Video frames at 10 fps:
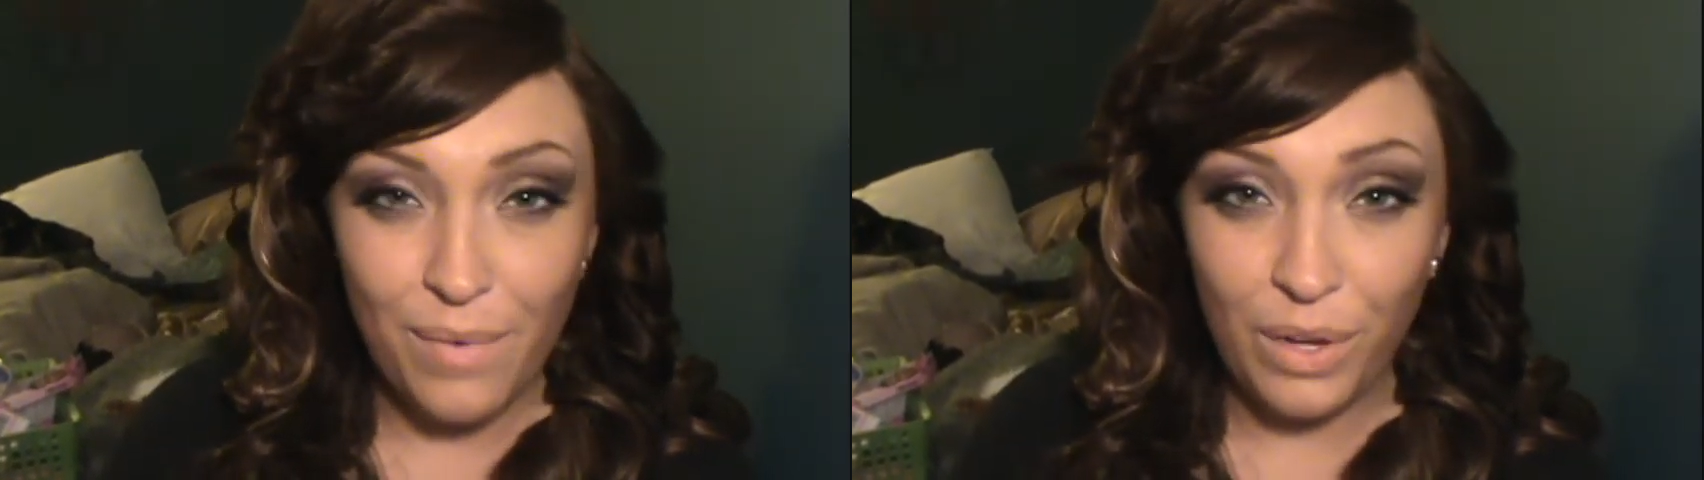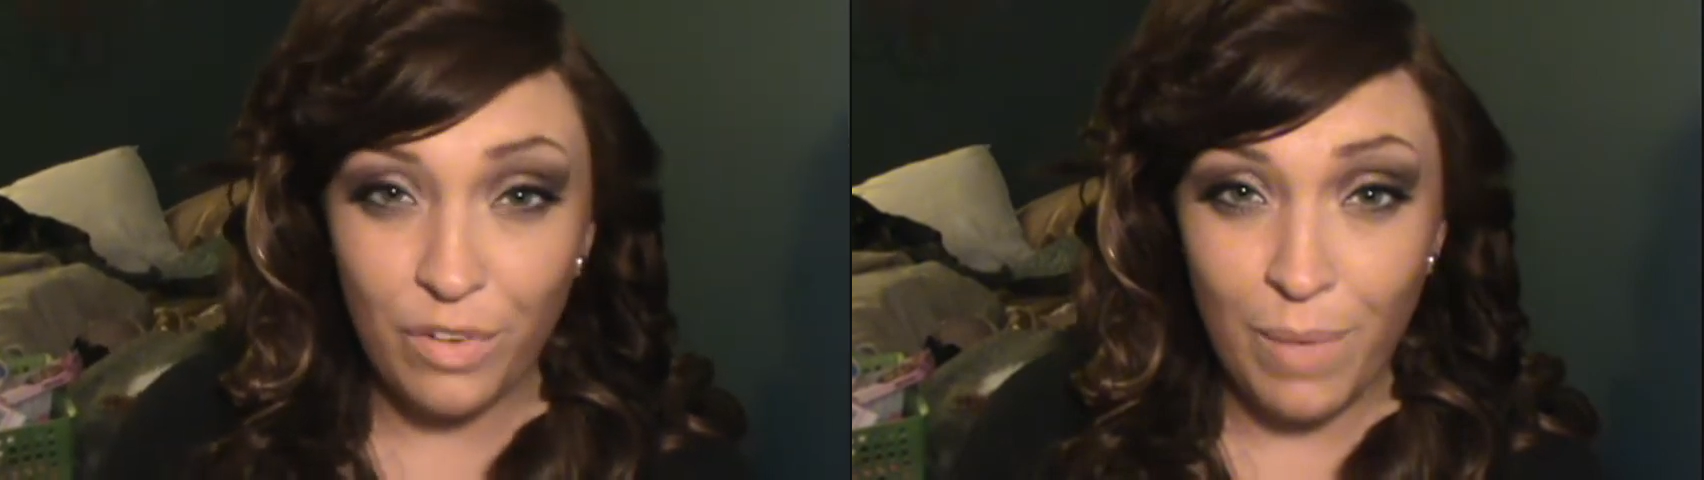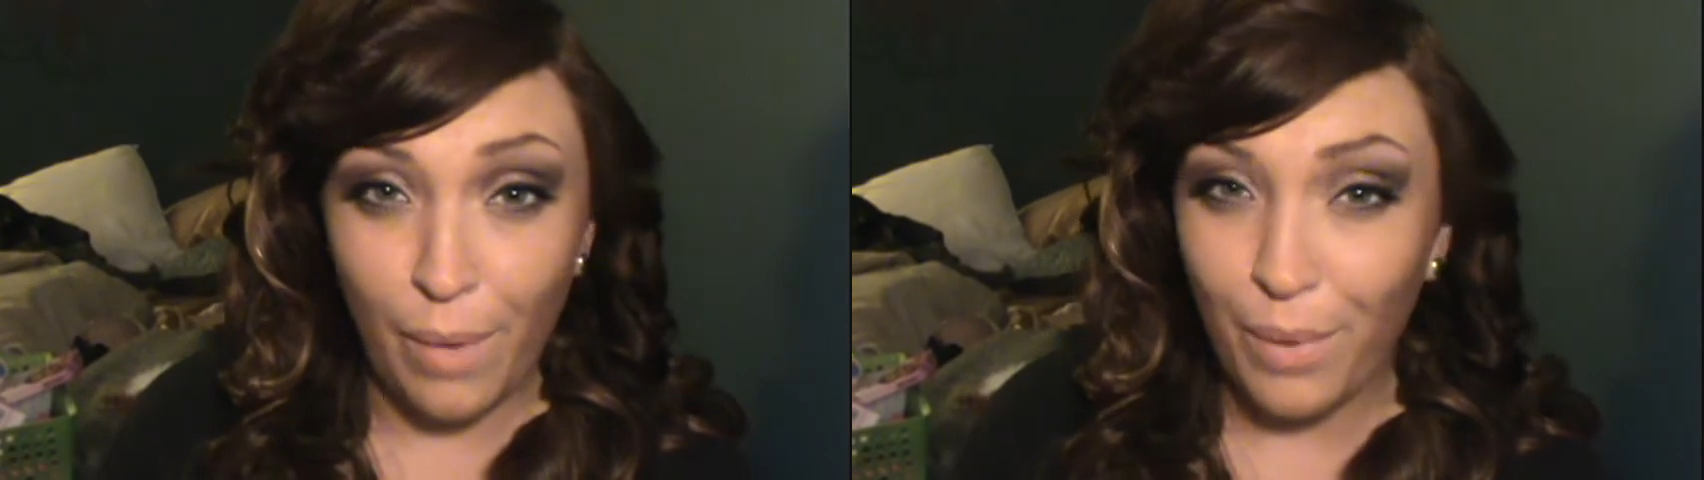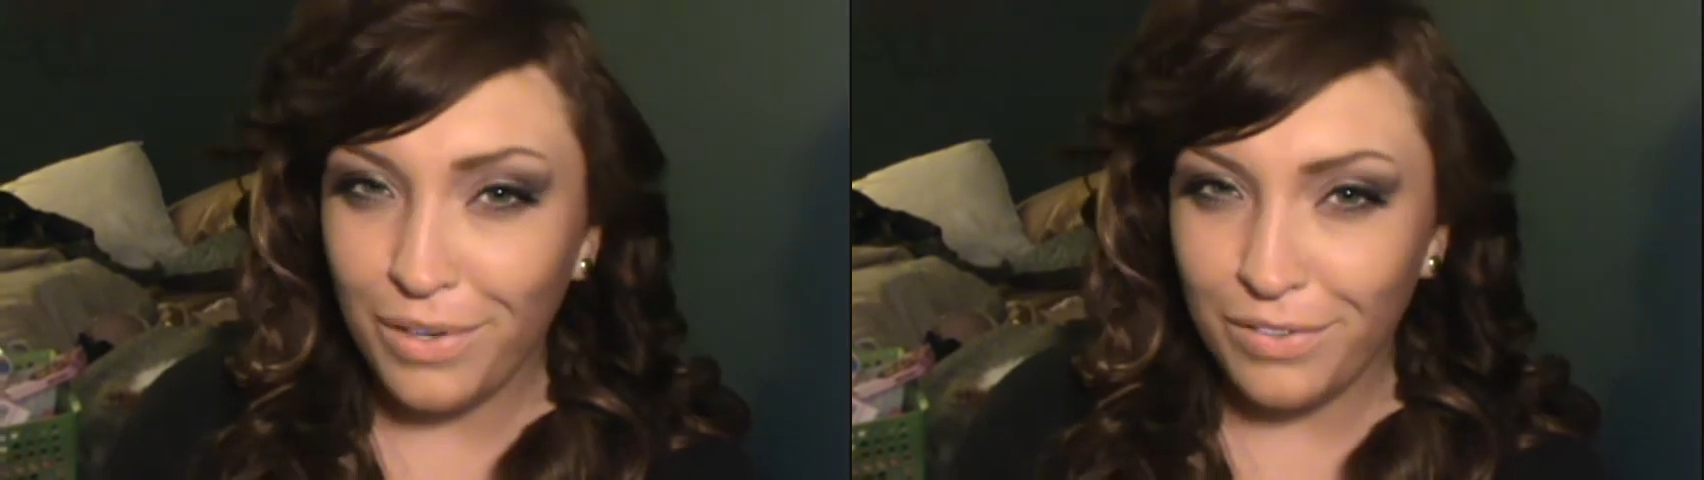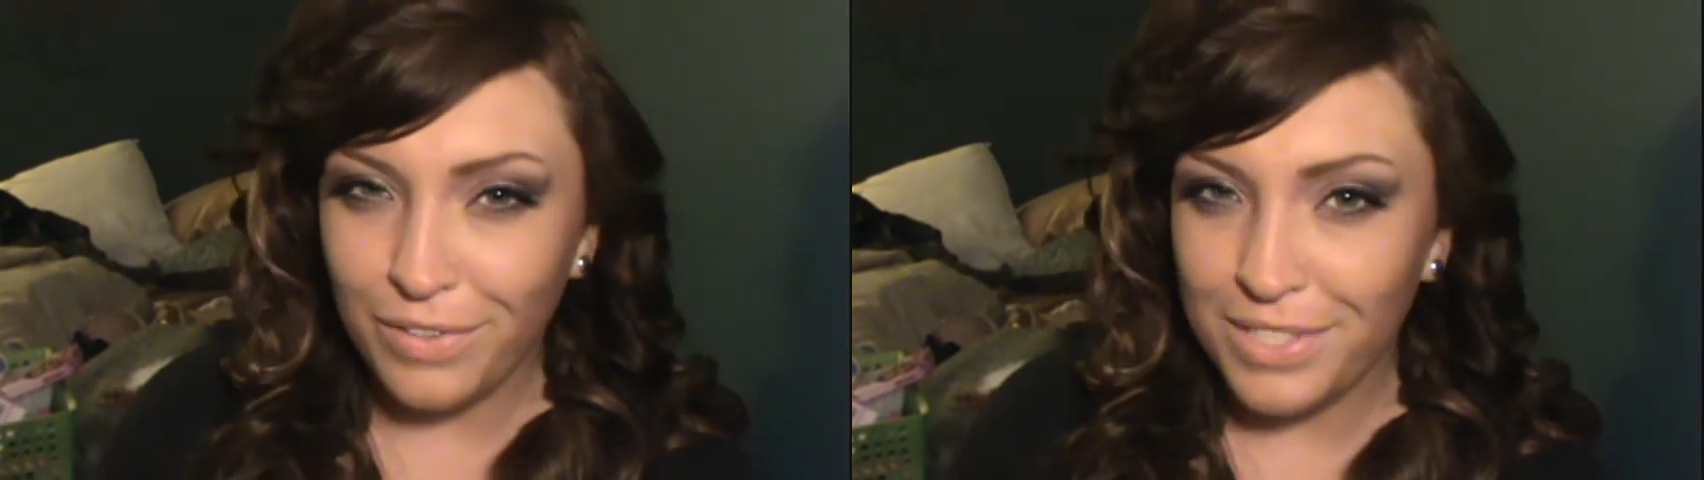One of my
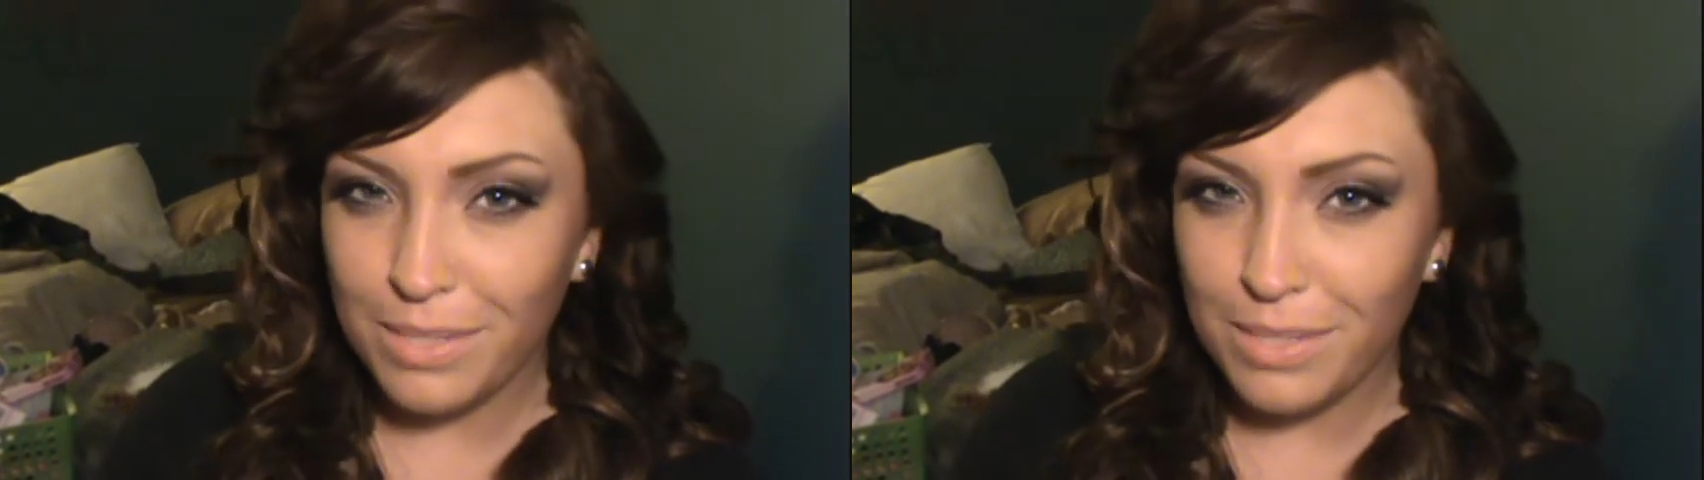wonderful